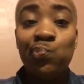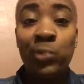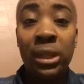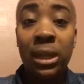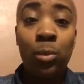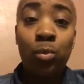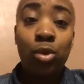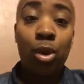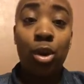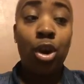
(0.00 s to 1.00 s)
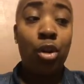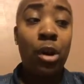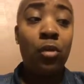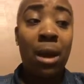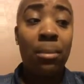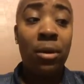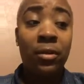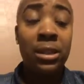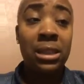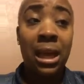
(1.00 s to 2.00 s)
and then you know your cradle robber if
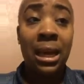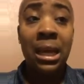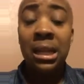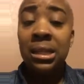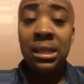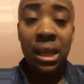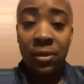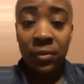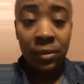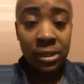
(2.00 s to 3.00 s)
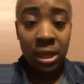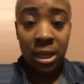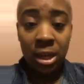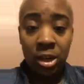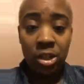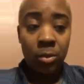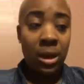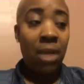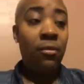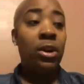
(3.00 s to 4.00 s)
it's like 10 15 years or
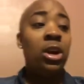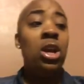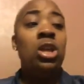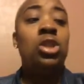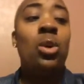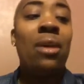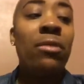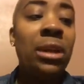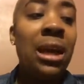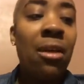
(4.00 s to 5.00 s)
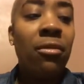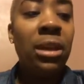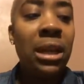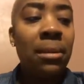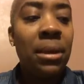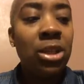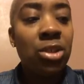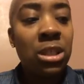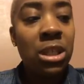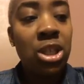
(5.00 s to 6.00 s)
whatever so i really i really am
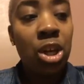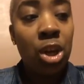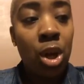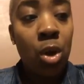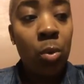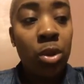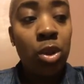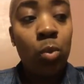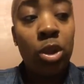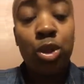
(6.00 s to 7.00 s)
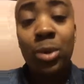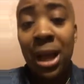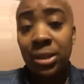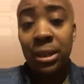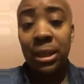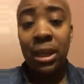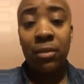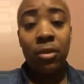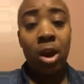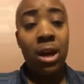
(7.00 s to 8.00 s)
interested to know what what you guys are thinking
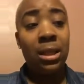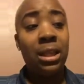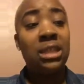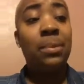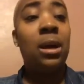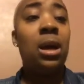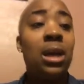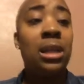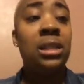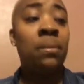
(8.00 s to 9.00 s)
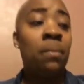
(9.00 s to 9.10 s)
regarding this because